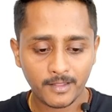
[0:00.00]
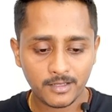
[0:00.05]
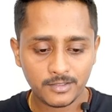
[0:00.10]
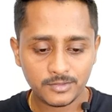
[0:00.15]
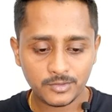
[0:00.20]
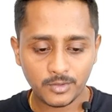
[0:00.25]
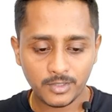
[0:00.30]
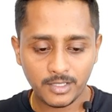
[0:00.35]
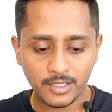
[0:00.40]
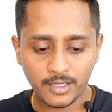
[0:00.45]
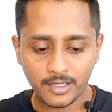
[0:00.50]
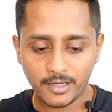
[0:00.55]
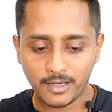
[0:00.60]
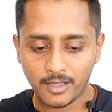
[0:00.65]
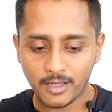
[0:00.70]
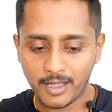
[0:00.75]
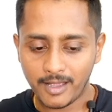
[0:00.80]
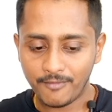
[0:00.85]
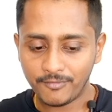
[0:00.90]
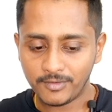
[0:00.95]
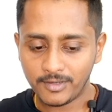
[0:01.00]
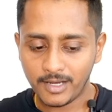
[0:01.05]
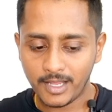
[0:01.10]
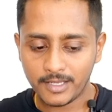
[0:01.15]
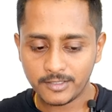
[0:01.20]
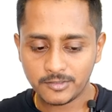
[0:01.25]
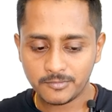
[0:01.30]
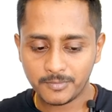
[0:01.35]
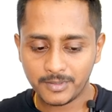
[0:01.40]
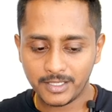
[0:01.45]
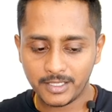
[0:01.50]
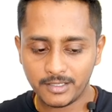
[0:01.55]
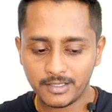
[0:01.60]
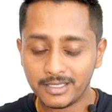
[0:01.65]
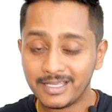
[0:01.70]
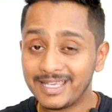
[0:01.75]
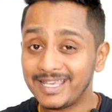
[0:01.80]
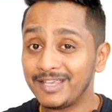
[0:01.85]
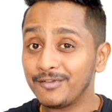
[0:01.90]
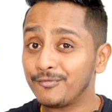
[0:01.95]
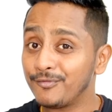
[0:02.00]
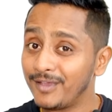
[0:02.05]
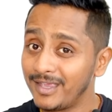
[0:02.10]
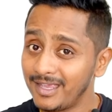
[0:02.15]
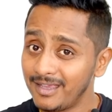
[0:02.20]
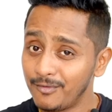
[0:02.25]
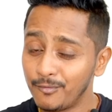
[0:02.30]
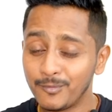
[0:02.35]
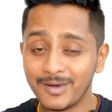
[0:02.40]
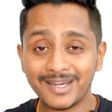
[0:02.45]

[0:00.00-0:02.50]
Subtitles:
So here, after has been giving,